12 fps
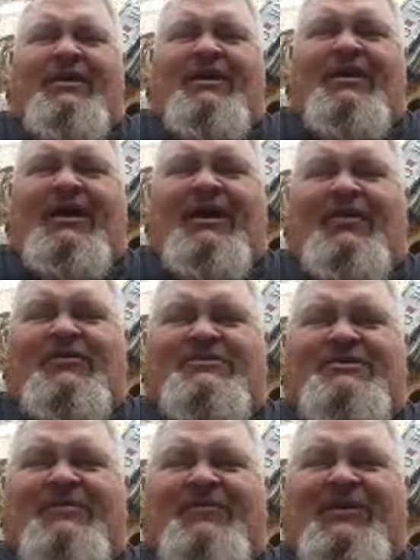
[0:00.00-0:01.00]
I heard
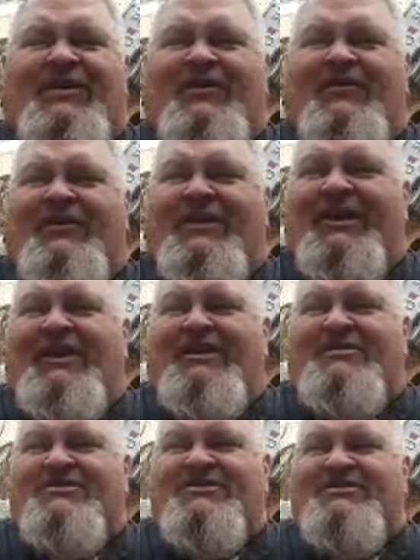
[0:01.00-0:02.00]
something the other day that
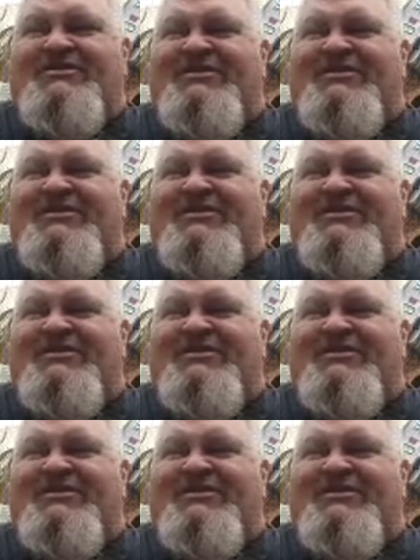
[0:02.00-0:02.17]
just